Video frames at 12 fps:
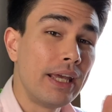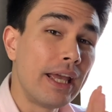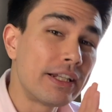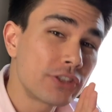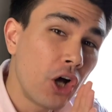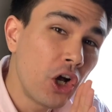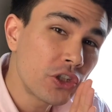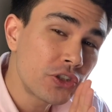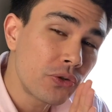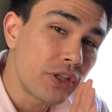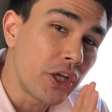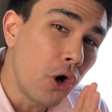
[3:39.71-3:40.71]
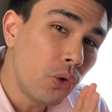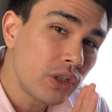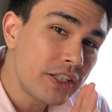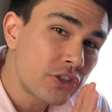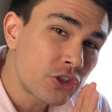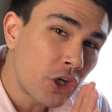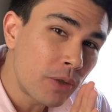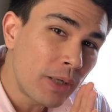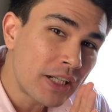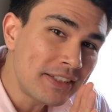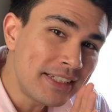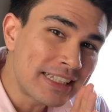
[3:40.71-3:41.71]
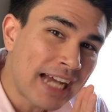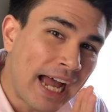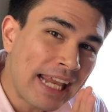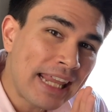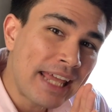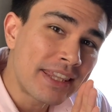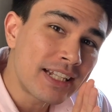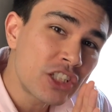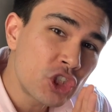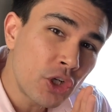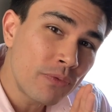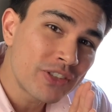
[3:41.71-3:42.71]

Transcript: It's also the only Starbucks in Thailand that serves